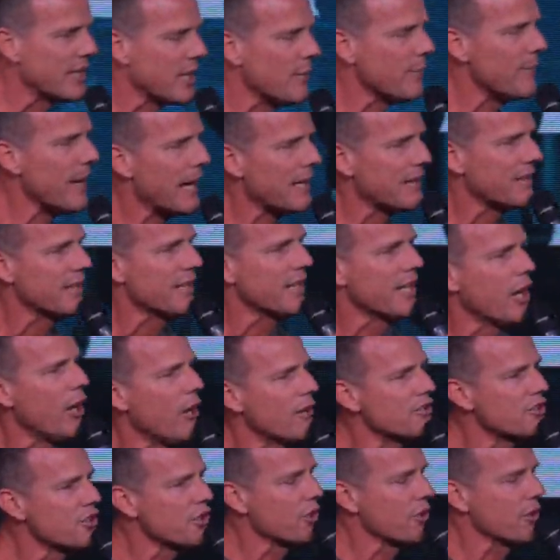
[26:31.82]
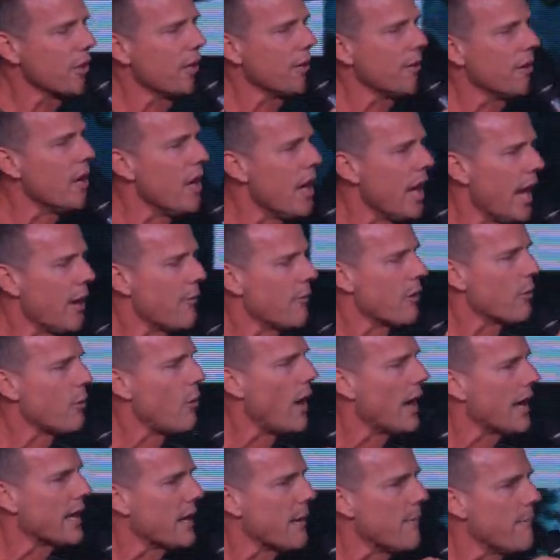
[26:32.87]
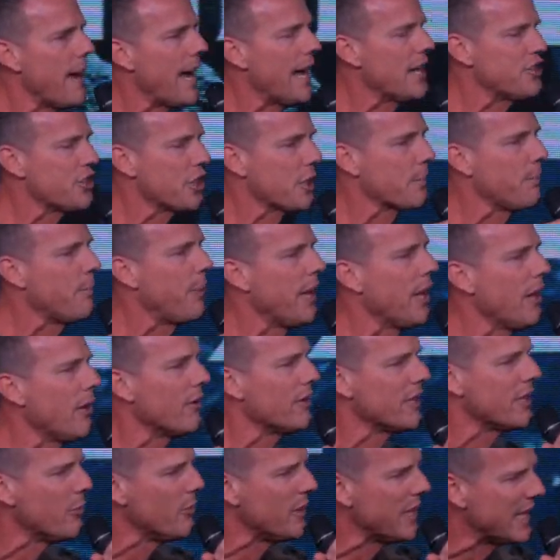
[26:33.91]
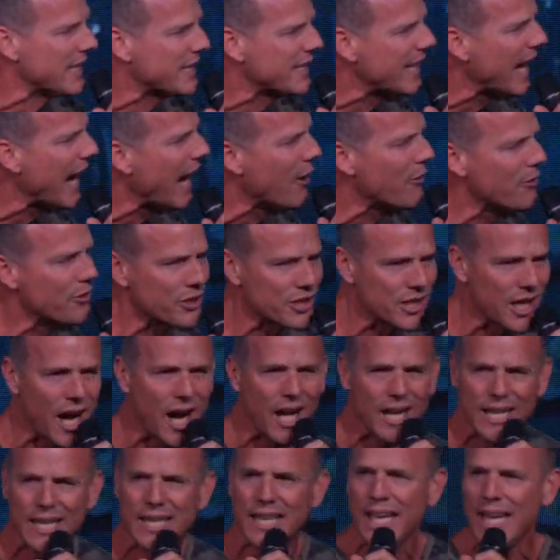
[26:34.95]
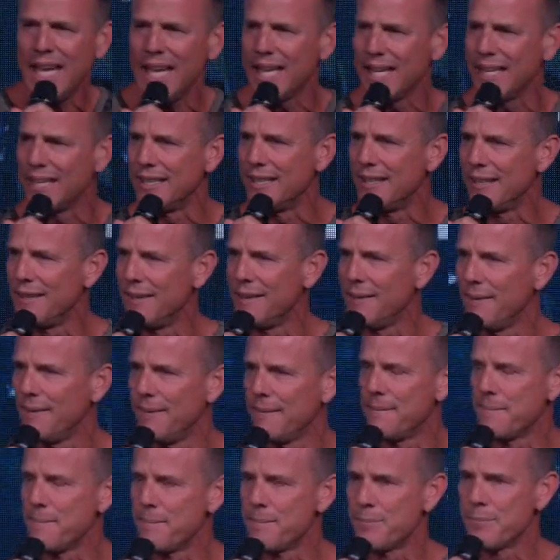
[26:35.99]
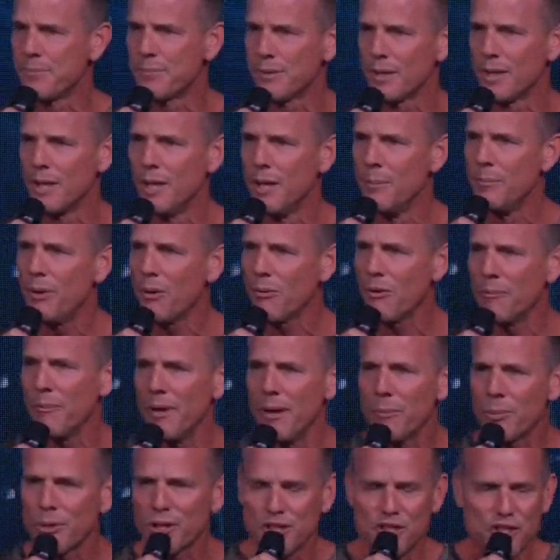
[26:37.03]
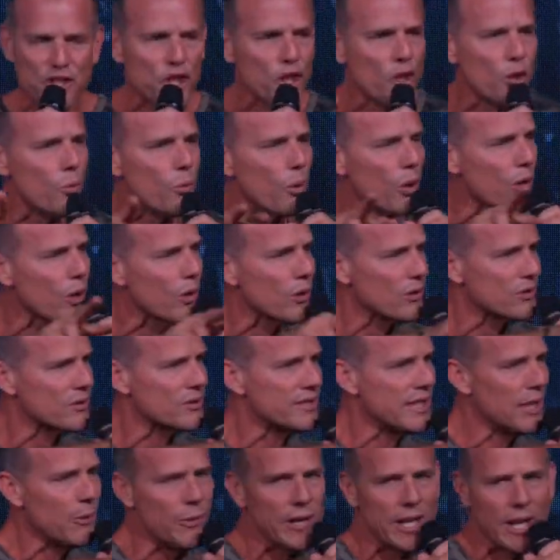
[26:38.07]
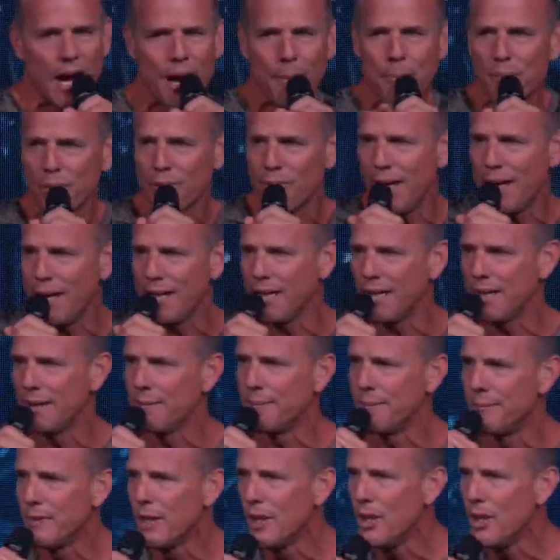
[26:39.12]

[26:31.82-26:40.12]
come back to the altar and, and we're wanting a magic pill and then we encounter God again. But remember, it's two worlds that we operate in.